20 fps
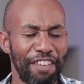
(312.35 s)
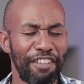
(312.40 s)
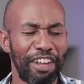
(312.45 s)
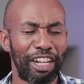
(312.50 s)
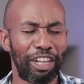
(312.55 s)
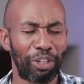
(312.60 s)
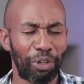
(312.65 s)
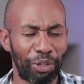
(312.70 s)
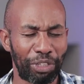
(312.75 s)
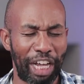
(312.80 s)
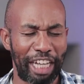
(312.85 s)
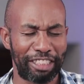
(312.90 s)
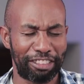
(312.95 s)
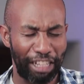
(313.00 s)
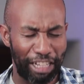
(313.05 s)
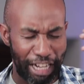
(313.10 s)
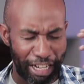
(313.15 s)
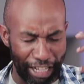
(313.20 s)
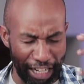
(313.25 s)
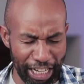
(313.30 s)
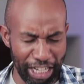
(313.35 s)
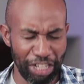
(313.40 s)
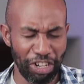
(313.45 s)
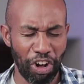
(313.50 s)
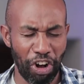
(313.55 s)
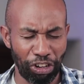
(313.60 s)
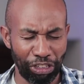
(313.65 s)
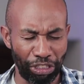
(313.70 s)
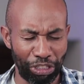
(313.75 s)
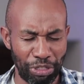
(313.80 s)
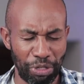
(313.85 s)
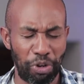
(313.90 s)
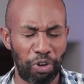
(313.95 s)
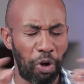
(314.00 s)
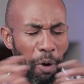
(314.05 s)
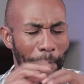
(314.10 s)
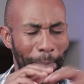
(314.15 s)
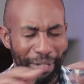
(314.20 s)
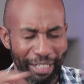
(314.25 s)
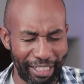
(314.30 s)
even, Lord, as they lean on you
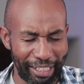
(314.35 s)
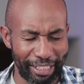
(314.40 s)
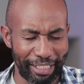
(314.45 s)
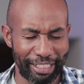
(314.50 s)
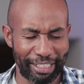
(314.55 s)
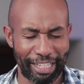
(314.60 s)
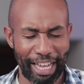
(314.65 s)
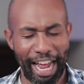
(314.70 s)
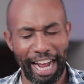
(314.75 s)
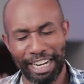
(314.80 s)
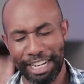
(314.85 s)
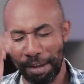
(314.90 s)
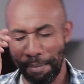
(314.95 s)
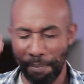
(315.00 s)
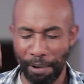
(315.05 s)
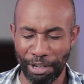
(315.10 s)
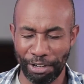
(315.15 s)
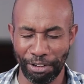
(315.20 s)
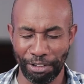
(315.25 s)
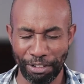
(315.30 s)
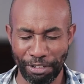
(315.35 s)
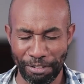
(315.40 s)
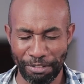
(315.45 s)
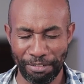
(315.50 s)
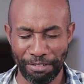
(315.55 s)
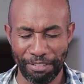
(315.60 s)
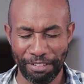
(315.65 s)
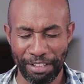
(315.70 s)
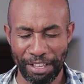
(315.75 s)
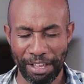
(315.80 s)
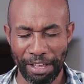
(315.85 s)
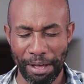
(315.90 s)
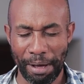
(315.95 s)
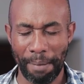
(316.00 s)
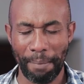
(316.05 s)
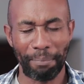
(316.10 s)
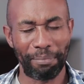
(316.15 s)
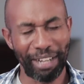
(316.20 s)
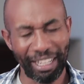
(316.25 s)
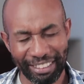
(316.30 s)
completely and depend on you.
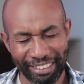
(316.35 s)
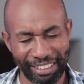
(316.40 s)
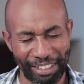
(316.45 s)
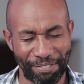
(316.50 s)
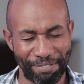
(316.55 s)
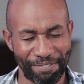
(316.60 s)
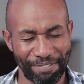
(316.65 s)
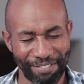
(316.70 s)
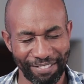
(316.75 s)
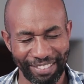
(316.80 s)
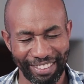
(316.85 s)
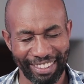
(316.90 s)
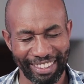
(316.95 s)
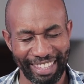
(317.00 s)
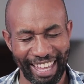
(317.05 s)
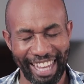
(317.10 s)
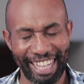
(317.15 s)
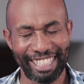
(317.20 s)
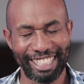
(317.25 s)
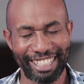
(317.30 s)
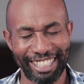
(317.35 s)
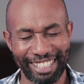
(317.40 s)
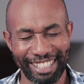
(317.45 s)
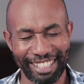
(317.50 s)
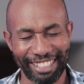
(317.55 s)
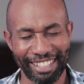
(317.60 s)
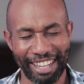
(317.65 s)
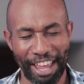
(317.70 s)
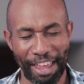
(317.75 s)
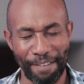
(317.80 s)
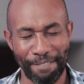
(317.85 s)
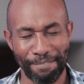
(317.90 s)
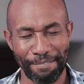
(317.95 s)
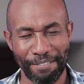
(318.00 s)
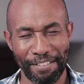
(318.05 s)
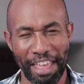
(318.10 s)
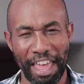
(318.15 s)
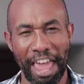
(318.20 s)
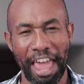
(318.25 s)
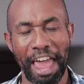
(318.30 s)
Bless them in Jesus' name.
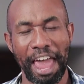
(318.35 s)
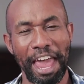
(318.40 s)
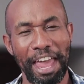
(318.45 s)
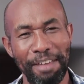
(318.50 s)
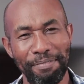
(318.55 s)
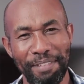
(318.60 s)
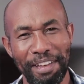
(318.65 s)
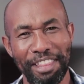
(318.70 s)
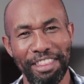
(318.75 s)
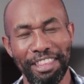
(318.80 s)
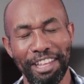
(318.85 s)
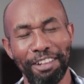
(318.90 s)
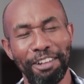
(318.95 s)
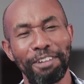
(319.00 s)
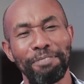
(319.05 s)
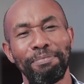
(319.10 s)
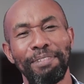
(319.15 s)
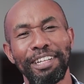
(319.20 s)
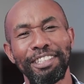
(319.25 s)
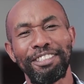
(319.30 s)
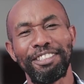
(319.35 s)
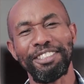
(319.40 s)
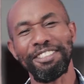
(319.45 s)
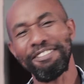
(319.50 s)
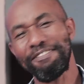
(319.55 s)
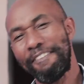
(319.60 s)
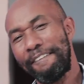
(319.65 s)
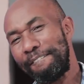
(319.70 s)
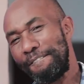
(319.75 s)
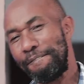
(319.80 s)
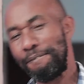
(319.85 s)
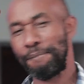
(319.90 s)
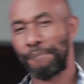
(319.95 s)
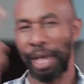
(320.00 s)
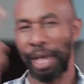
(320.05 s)
Amen. The Lord bless you.